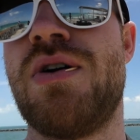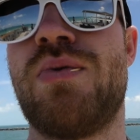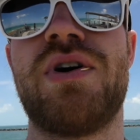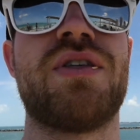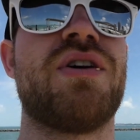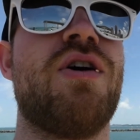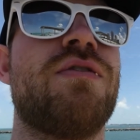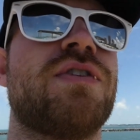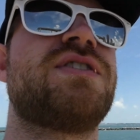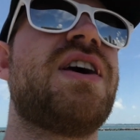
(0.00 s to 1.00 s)
with
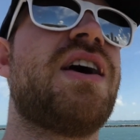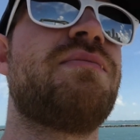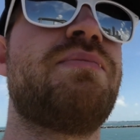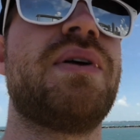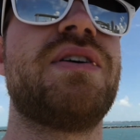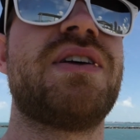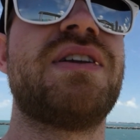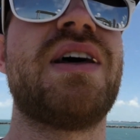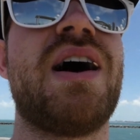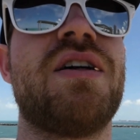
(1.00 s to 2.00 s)
over ten
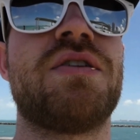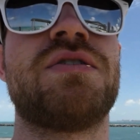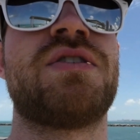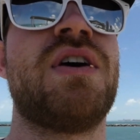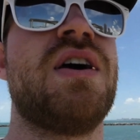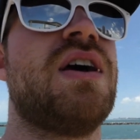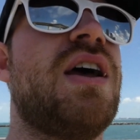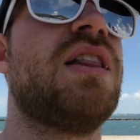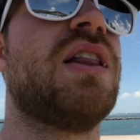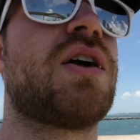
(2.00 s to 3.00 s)
billion dollars
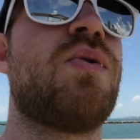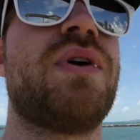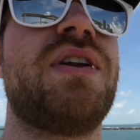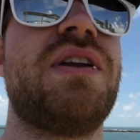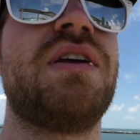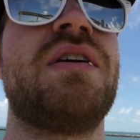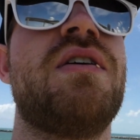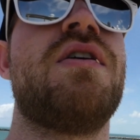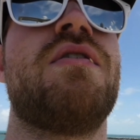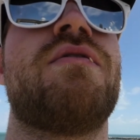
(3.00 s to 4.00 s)
in liquidity
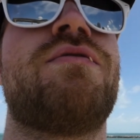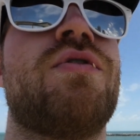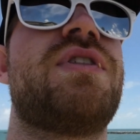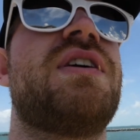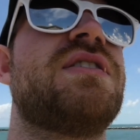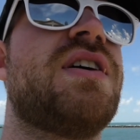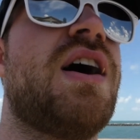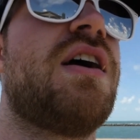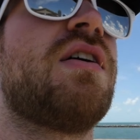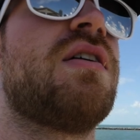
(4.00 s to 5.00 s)
for the
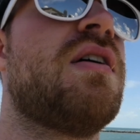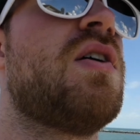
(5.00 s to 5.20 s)
entire